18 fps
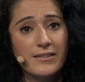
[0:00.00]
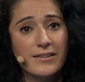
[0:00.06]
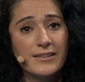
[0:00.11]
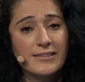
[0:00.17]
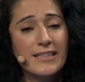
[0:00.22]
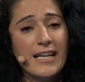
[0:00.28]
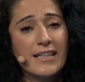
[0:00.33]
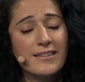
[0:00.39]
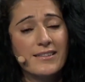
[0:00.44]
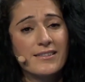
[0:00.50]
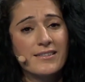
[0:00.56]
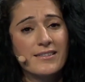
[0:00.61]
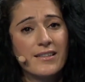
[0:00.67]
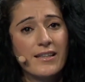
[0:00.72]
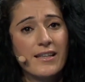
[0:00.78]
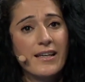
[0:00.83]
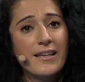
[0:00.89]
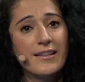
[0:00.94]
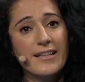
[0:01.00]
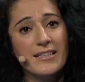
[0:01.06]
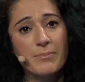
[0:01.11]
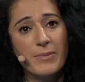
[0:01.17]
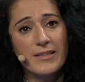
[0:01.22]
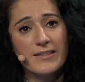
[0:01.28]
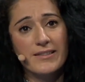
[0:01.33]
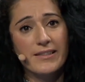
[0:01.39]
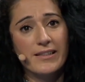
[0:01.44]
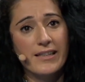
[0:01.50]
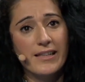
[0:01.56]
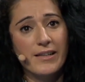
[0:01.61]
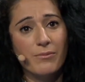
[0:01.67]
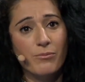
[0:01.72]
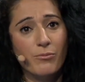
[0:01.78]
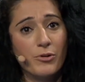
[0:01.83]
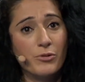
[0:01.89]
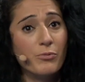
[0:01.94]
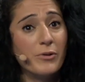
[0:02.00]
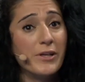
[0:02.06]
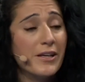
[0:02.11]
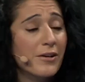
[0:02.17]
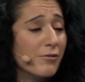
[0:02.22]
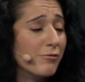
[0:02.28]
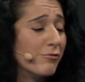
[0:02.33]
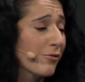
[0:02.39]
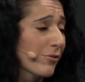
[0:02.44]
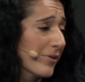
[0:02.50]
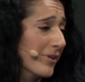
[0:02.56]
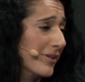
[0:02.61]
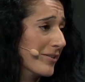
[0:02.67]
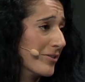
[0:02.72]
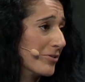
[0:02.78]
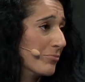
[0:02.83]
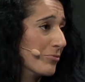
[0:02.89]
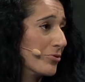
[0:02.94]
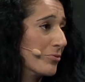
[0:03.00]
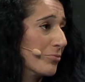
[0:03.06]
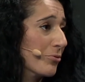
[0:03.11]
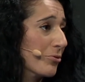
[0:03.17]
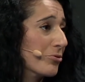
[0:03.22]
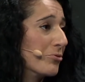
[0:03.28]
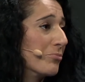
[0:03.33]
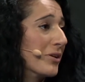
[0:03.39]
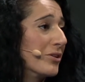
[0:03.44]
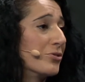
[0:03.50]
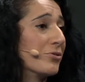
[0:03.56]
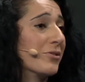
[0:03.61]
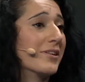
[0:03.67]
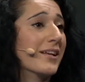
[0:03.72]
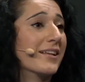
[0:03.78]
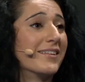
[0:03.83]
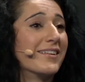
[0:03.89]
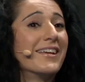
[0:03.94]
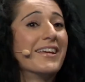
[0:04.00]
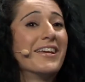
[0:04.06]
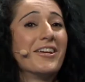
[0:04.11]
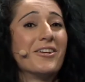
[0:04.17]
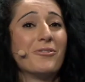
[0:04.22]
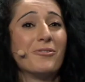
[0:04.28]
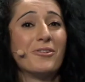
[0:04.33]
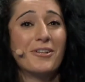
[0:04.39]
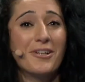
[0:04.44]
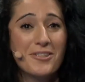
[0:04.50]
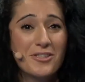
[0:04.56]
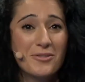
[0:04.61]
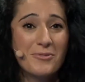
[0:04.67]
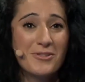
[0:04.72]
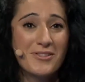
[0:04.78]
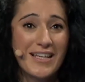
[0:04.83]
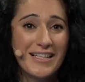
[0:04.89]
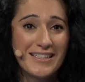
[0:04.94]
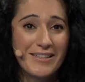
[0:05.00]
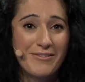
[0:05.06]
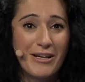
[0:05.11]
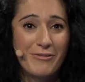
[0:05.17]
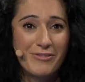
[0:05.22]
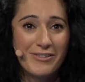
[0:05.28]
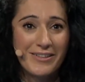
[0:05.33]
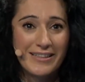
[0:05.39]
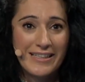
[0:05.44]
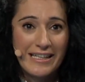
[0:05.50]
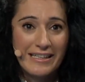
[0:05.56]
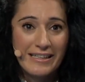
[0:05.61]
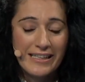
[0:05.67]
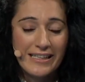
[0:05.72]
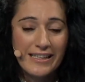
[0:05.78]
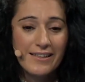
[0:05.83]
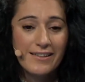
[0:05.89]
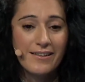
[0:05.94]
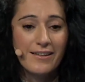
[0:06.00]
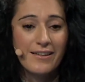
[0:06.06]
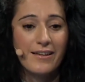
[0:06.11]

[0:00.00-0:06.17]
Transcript: Because that's basically what we're here for in customer support, to make sure that the customers have everything they need.